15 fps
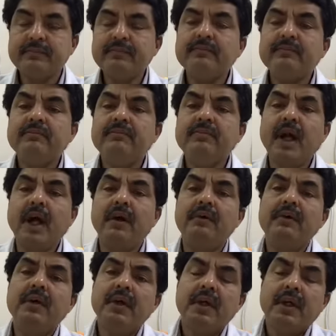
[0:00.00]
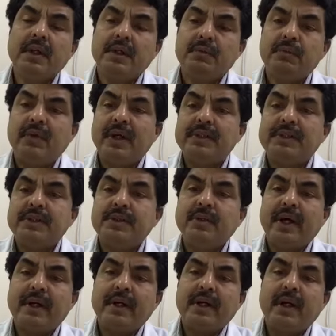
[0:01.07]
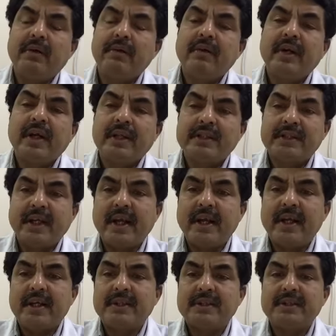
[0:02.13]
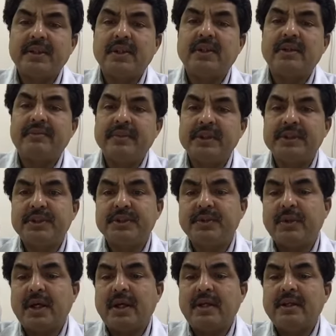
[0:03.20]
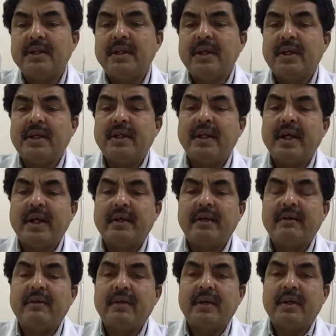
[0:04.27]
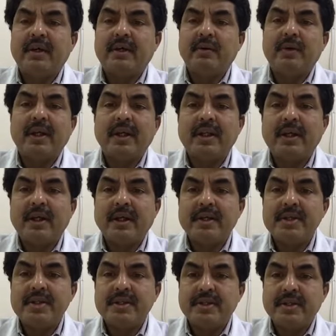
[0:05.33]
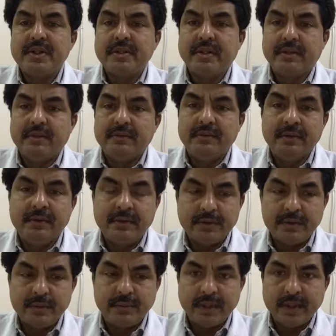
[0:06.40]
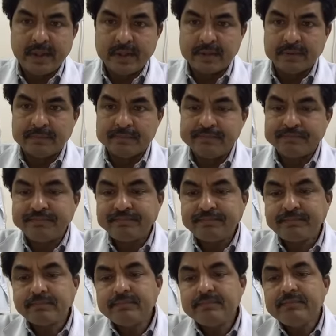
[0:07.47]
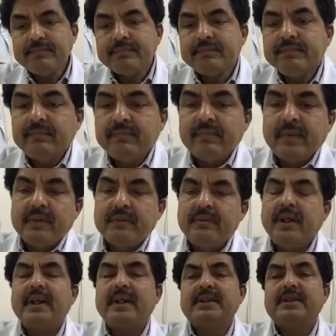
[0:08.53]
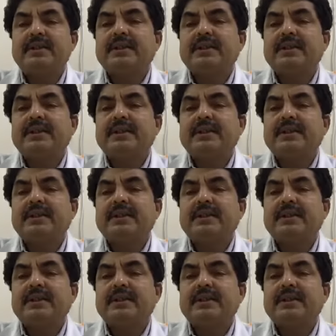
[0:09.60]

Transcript: Now, once you encounter a sinus or fistula, then what are the history to be taken? One is